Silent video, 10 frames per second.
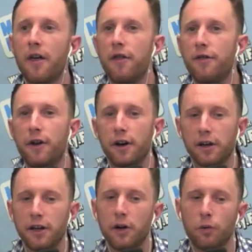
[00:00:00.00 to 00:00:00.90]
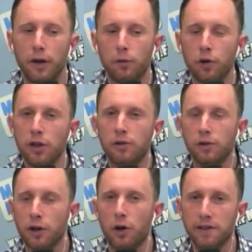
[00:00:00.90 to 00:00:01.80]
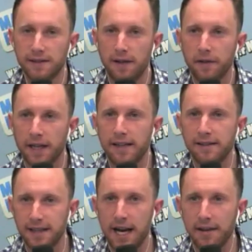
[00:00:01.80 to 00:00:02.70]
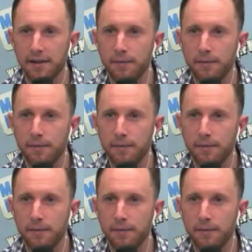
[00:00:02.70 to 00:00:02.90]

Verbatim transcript: the you know we will literally all suffocate to death.